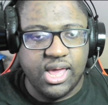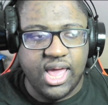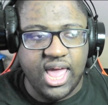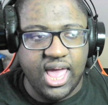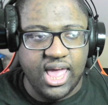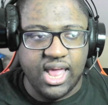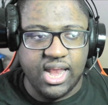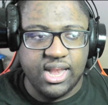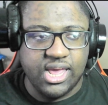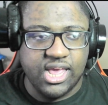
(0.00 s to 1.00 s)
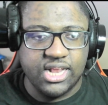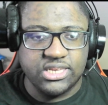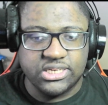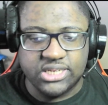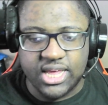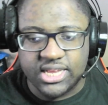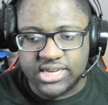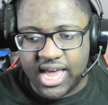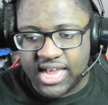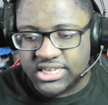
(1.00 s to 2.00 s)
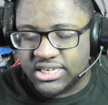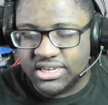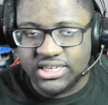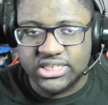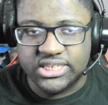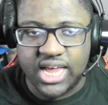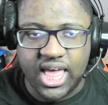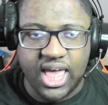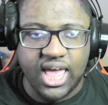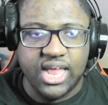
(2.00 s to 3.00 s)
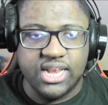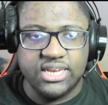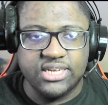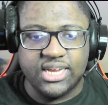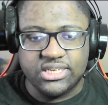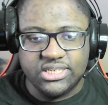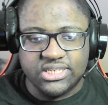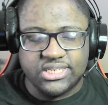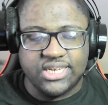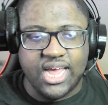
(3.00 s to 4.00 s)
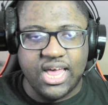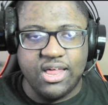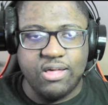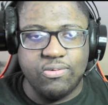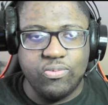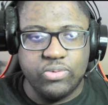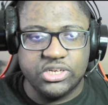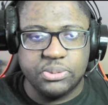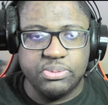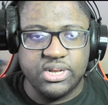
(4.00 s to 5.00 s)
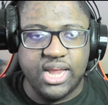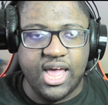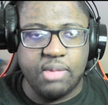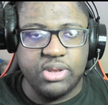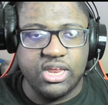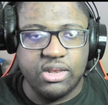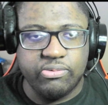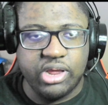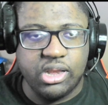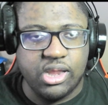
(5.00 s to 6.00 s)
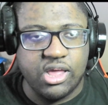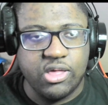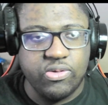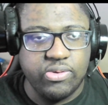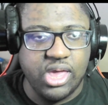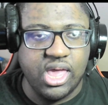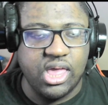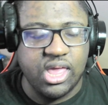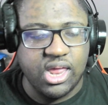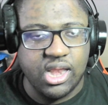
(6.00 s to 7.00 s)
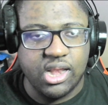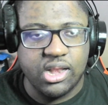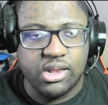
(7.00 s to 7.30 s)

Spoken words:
and it's actually sad of what's been happening right now, and